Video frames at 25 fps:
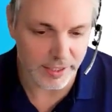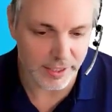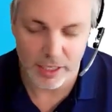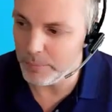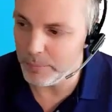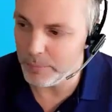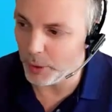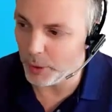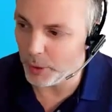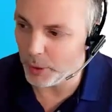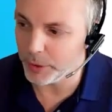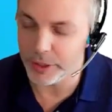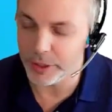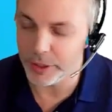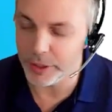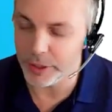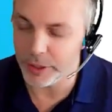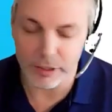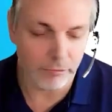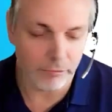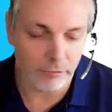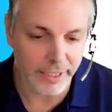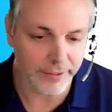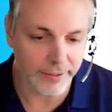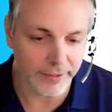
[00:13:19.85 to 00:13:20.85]
I'm not going to
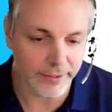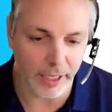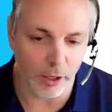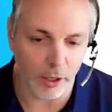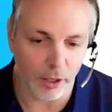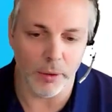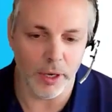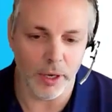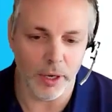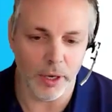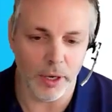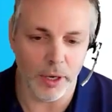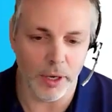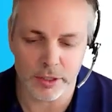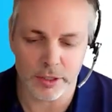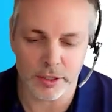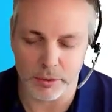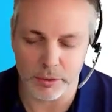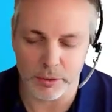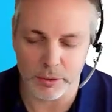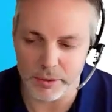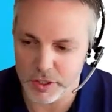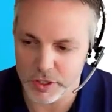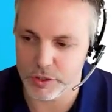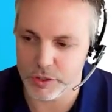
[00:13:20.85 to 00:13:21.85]
read that whole article,
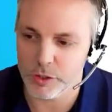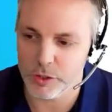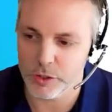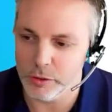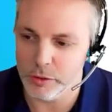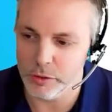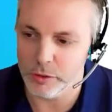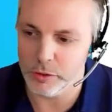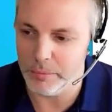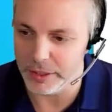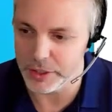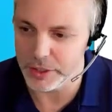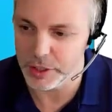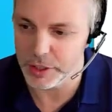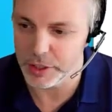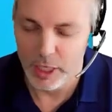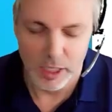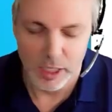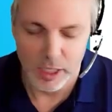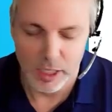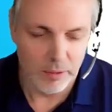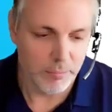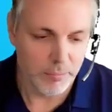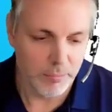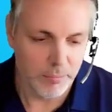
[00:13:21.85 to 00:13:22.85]
it's just too much.
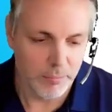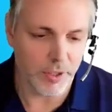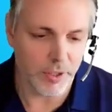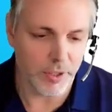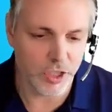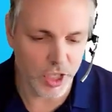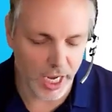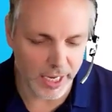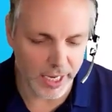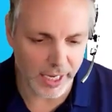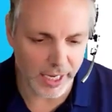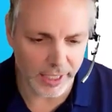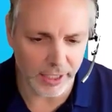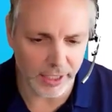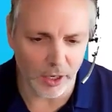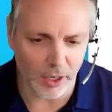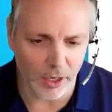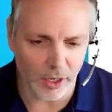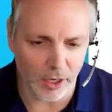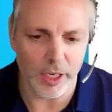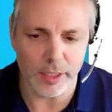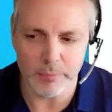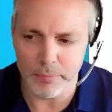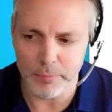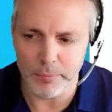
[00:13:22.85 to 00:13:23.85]
But the
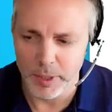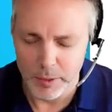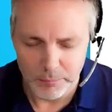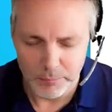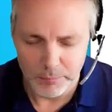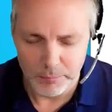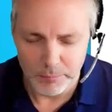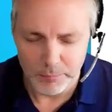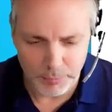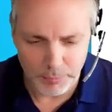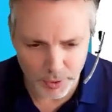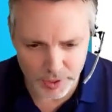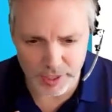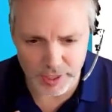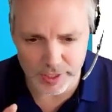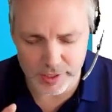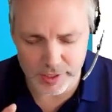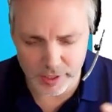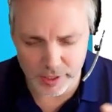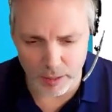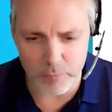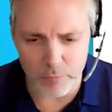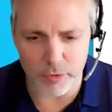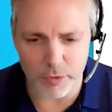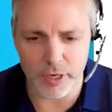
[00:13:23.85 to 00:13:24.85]
GenAI puts a
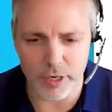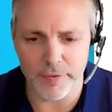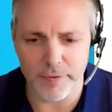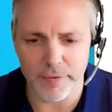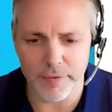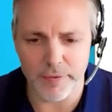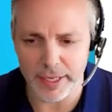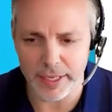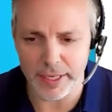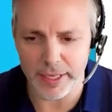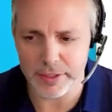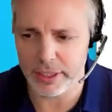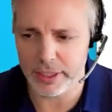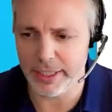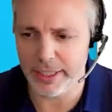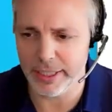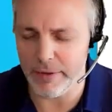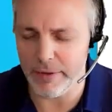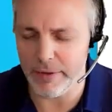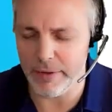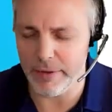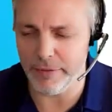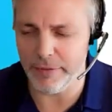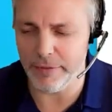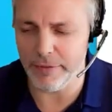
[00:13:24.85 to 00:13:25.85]
summary of that
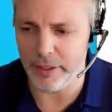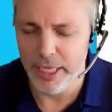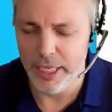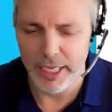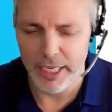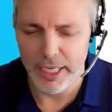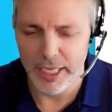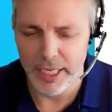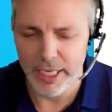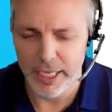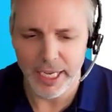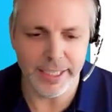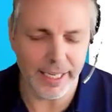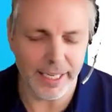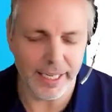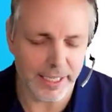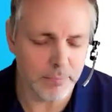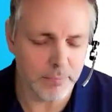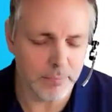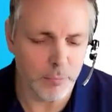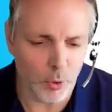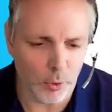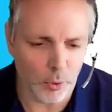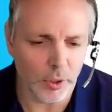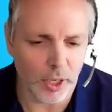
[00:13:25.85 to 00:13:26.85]
together, and that's
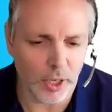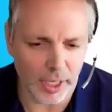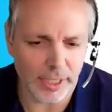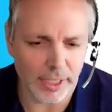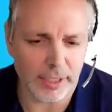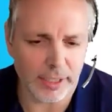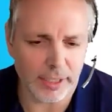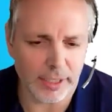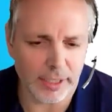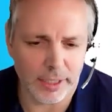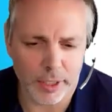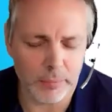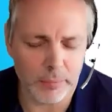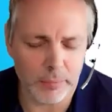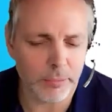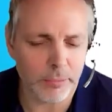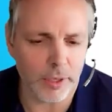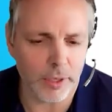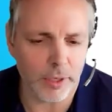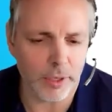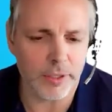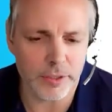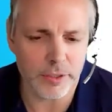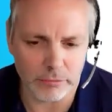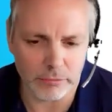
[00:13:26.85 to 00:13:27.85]
more likely what I'm
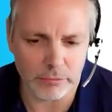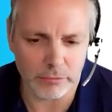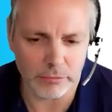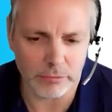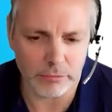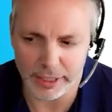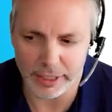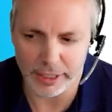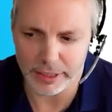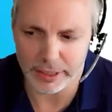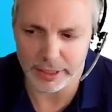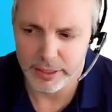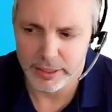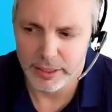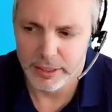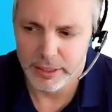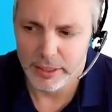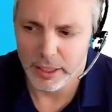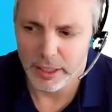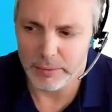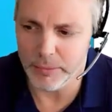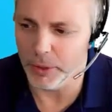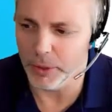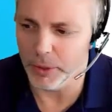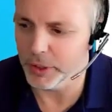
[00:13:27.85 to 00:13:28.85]
going to read.
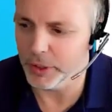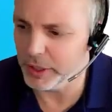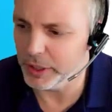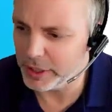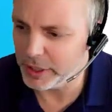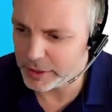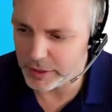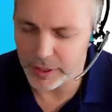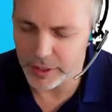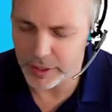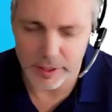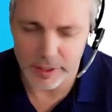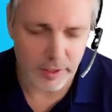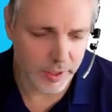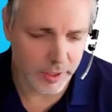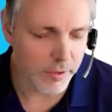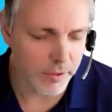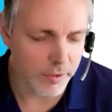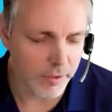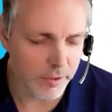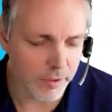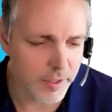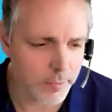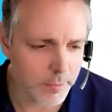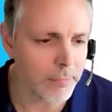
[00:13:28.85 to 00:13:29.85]
I'm not going
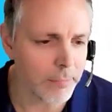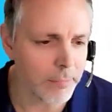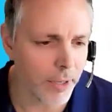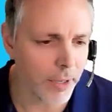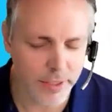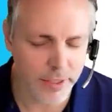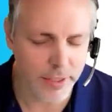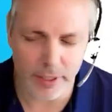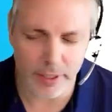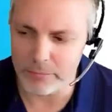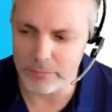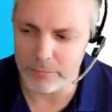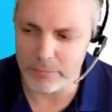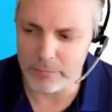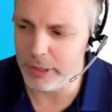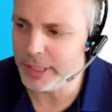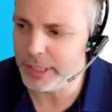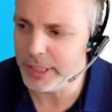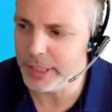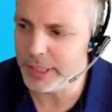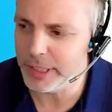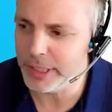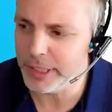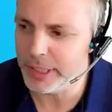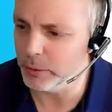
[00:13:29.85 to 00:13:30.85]
to, spend my time
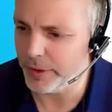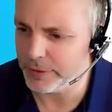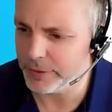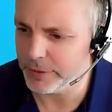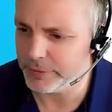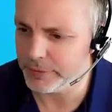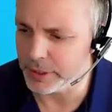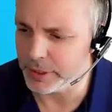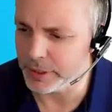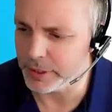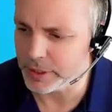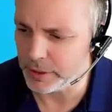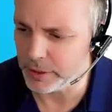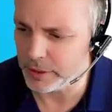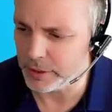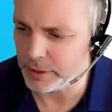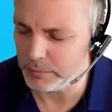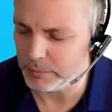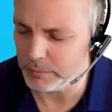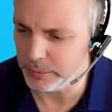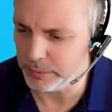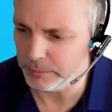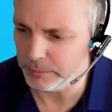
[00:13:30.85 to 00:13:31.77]
reading all of that, for example.